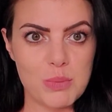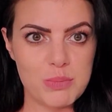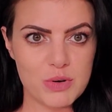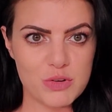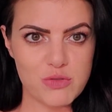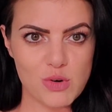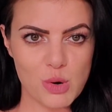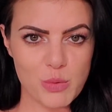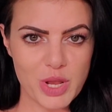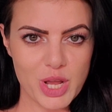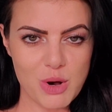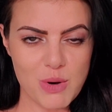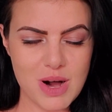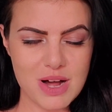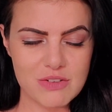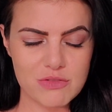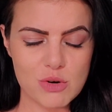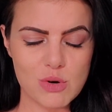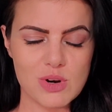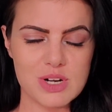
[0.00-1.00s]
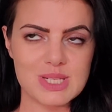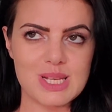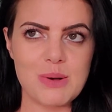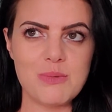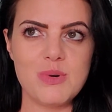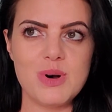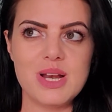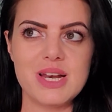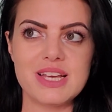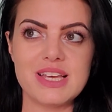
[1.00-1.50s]
But before we go on, of course, I
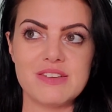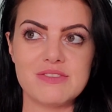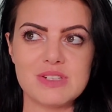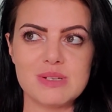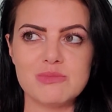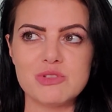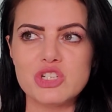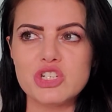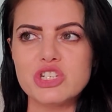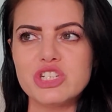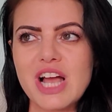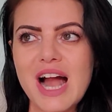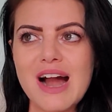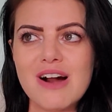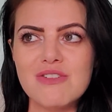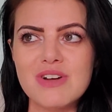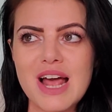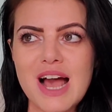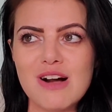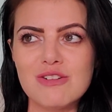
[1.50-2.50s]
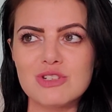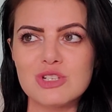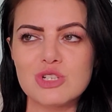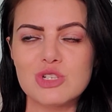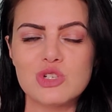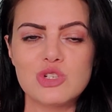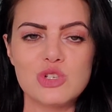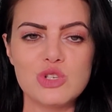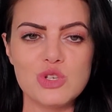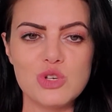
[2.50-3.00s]
want to give some shout
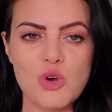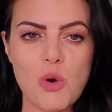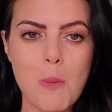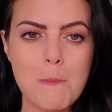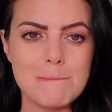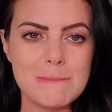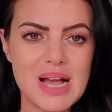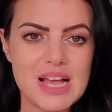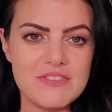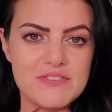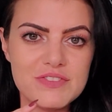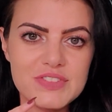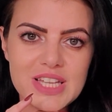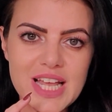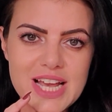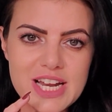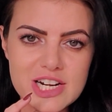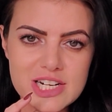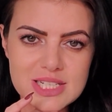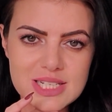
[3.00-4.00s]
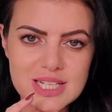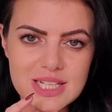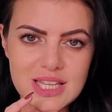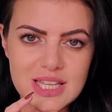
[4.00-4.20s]
outs to my Flighters